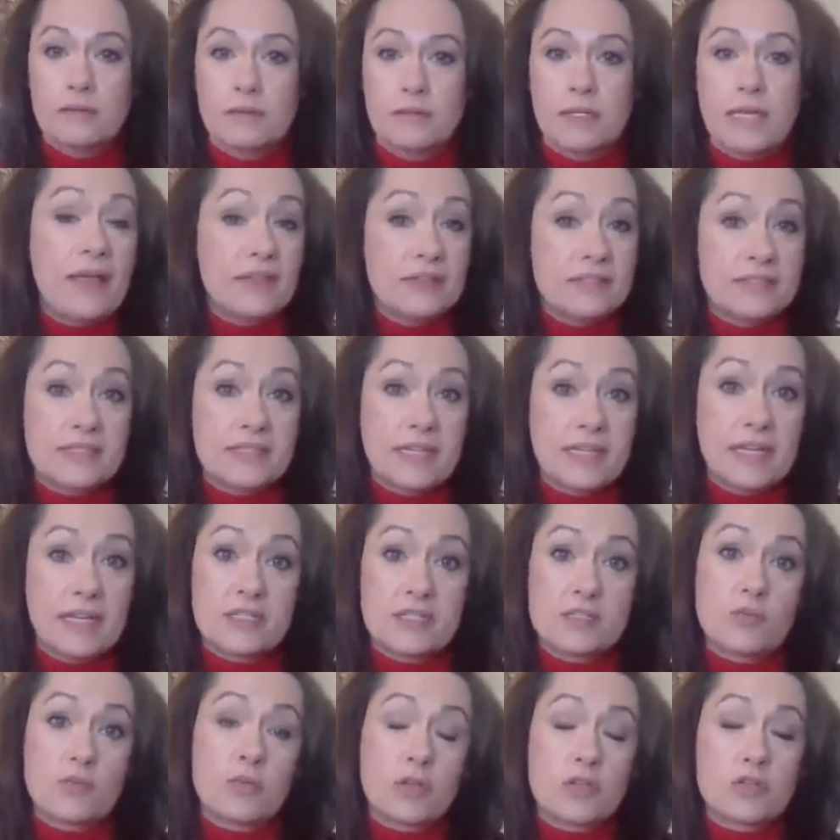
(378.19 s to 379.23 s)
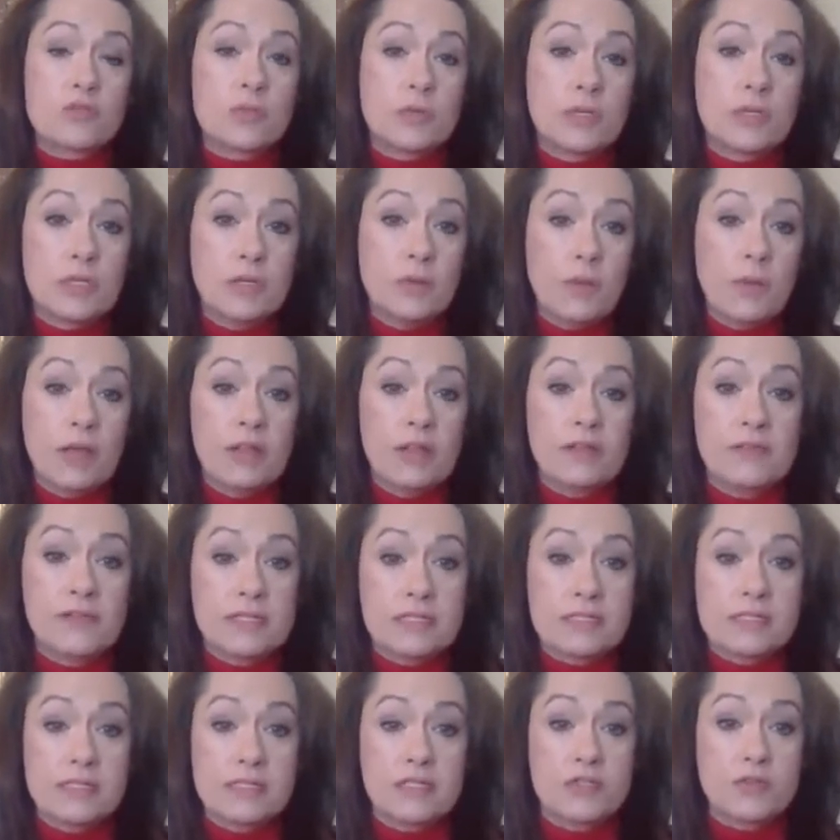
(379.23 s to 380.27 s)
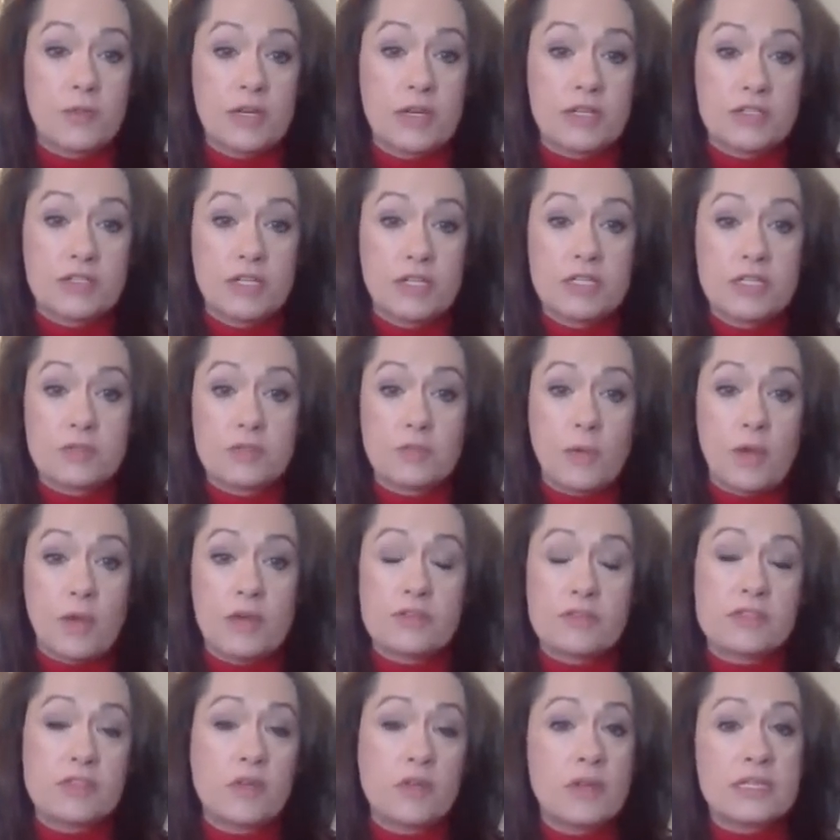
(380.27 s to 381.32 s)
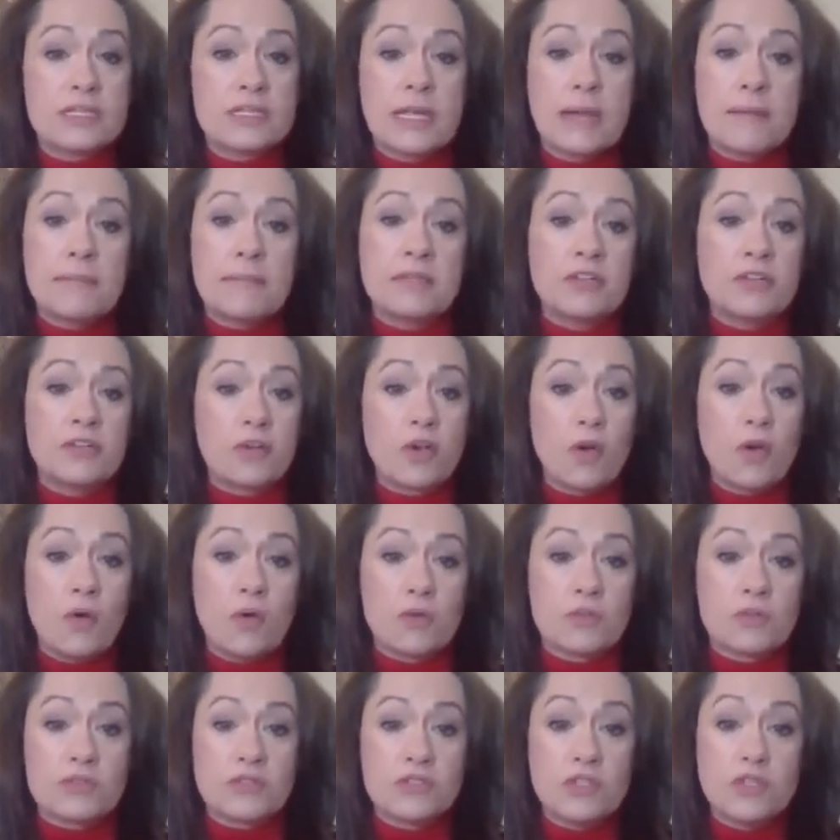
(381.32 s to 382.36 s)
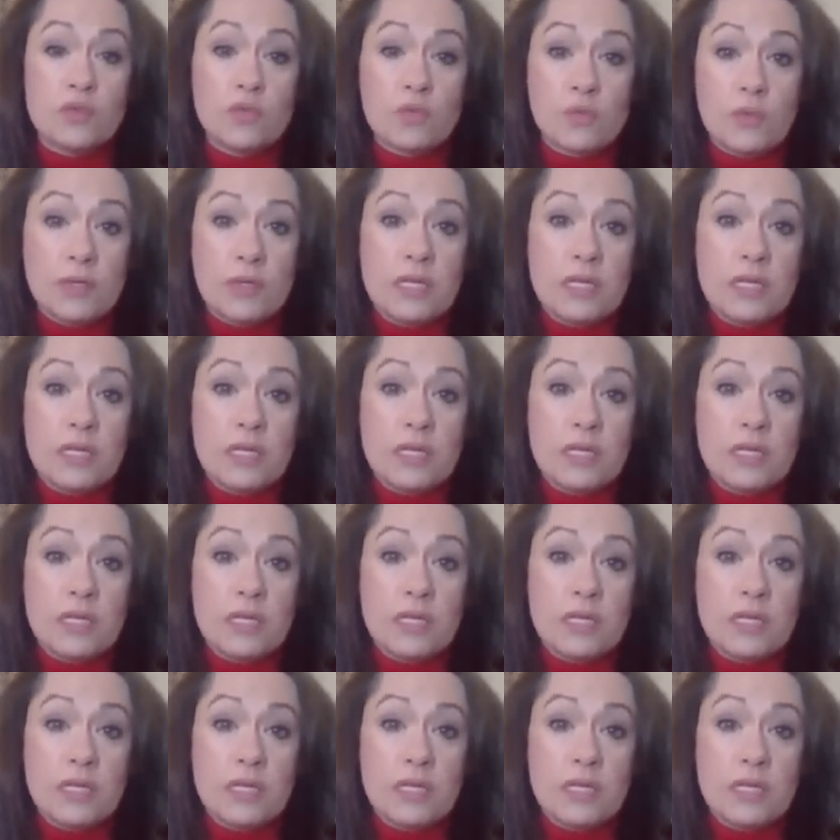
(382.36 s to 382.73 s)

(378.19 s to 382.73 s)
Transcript: Calisthenics works really well in this situation as well. So examine your goals. Do you